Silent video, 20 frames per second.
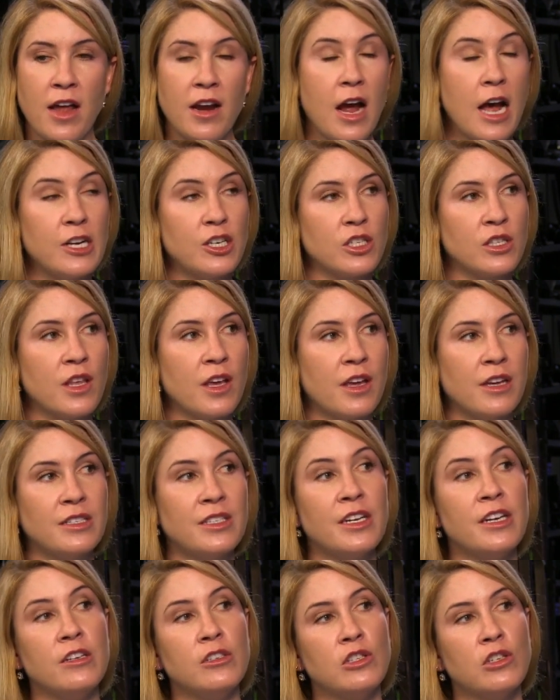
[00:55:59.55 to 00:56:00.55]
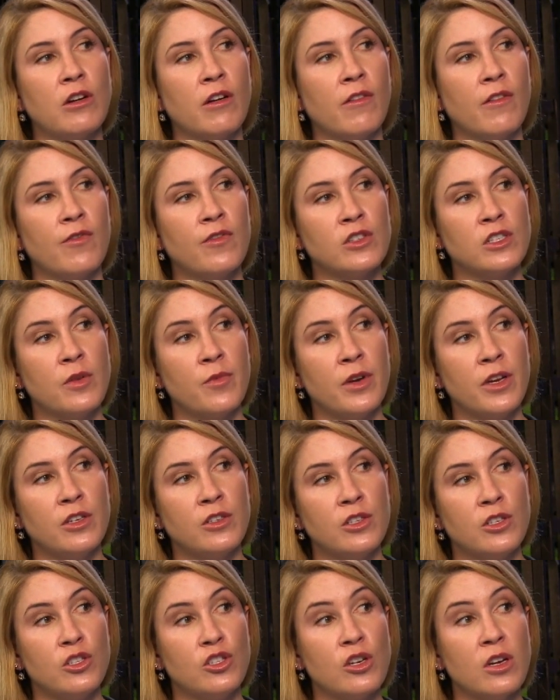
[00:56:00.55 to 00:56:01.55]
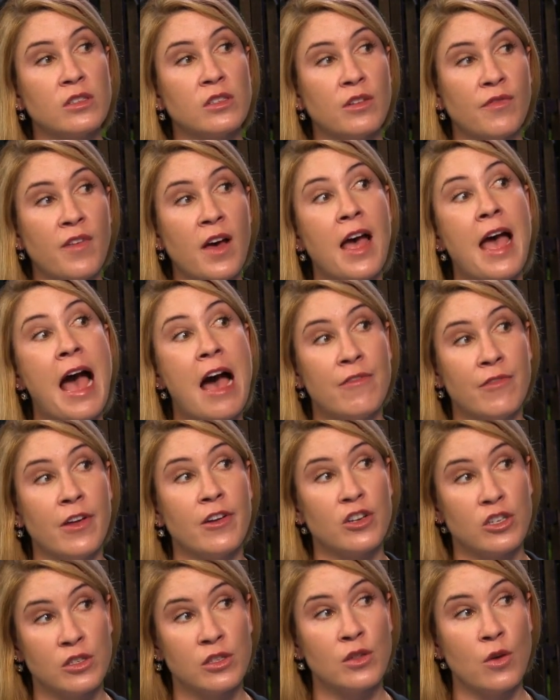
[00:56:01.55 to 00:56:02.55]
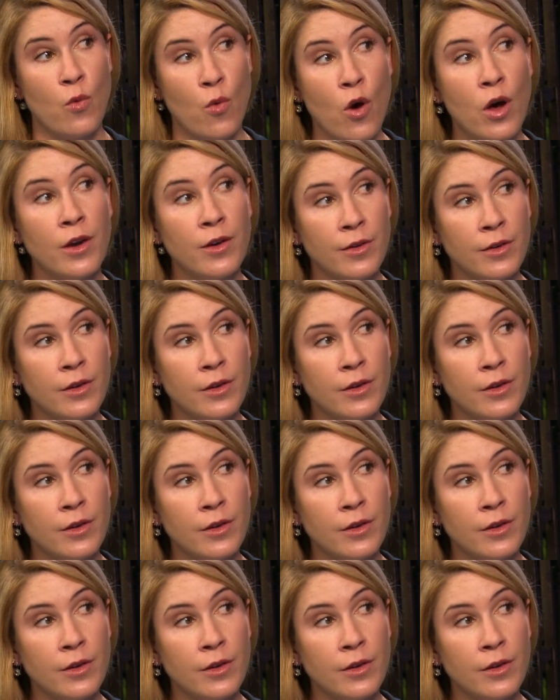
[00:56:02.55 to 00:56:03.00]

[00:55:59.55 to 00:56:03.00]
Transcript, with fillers: If, I just think it's easier for somebody to justify having just the one.